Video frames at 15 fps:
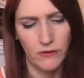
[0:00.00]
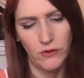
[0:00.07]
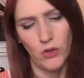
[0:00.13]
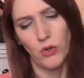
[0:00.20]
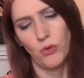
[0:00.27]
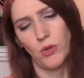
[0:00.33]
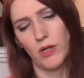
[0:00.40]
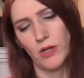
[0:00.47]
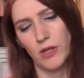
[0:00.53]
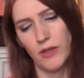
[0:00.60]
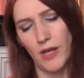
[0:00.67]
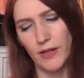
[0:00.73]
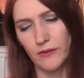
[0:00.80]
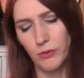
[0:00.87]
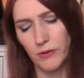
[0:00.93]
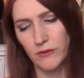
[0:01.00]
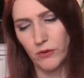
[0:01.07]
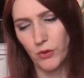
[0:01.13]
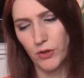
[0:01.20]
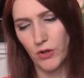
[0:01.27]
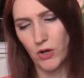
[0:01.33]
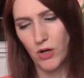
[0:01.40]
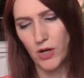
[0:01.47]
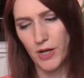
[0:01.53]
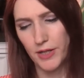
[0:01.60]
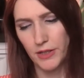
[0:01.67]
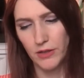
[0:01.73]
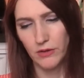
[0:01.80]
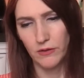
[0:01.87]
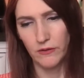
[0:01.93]
So that's what's going
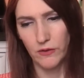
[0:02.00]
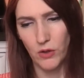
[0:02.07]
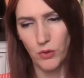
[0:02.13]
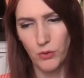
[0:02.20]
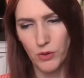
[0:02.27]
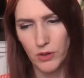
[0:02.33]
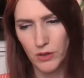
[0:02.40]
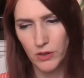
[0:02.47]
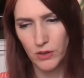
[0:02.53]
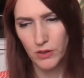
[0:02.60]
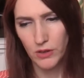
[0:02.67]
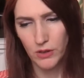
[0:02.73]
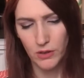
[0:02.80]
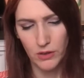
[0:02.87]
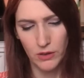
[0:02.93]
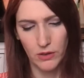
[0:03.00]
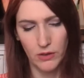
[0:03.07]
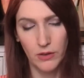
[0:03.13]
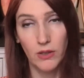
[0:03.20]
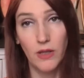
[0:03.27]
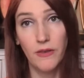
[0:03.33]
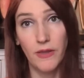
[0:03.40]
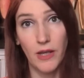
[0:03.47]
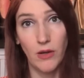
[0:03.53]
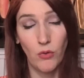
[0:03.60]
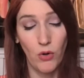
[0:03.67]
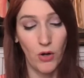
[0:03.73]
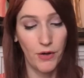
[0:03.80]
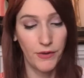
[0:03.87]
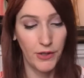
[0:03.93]
on. So then
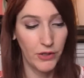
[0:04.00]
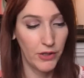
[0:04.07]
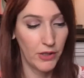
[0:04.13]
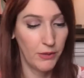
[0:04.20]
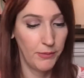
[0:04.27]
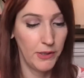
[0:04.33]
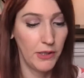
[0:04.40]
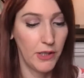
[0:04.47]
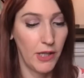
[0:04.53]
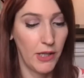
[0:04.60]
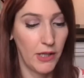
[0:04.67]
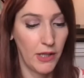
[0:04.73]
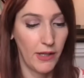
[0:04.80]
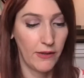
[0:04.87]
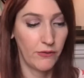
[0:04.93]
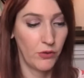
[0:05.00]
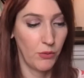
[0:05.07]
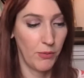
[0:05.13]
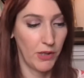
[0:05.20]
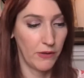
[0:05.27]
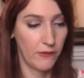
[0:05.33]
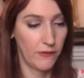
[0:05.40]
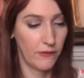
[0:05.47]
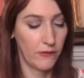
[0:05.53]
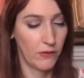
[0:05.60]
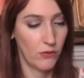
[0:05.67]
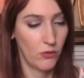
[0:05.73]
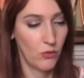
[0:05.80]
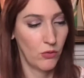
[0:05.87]
are they going to communicate in the next few months?